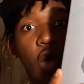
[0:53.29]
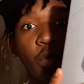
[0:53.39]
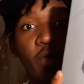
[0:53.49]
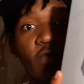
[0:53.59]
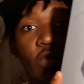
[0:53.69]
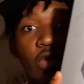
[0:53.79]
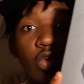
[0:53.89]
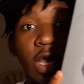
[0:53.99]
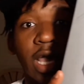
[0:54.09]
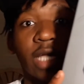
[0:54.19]
open for you
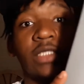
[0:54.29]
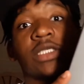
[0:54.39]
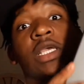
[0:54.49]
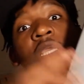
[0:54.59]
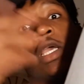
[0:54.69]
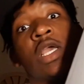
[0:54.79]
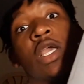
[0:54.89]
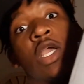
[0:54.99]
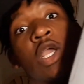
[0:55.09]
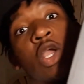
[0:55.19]
guys
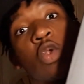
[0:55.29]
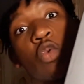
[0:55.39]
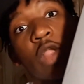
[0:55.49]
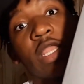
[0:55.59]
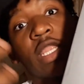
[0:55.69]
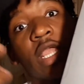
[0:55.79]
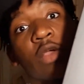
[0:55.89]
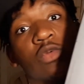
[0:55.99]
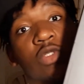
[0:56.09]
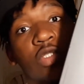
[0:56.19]
right now.
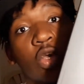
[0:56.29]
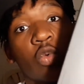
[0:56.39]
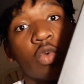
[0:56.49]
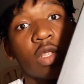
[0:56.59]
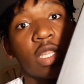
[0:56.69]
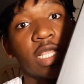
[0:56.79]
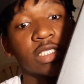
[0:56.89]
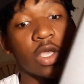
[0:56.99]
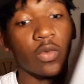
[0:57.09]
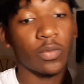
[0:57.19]
So let's go.